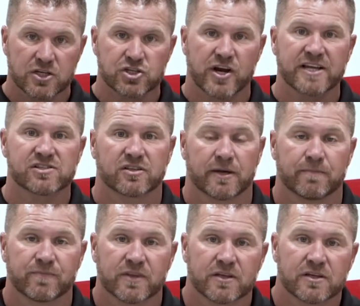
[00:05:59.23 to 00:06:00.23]
Trans-slip.
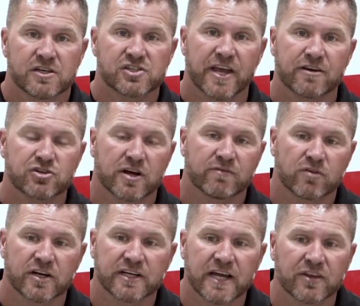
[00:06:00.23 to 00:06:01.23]
Say you're
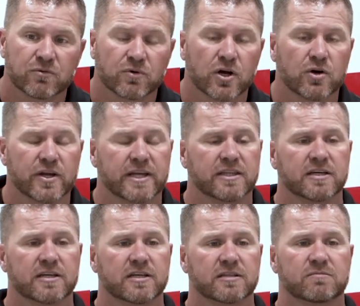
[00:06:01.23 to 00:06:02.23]
running down the road and
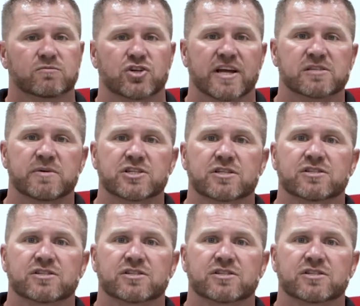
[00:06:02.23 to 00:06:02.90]
the transmission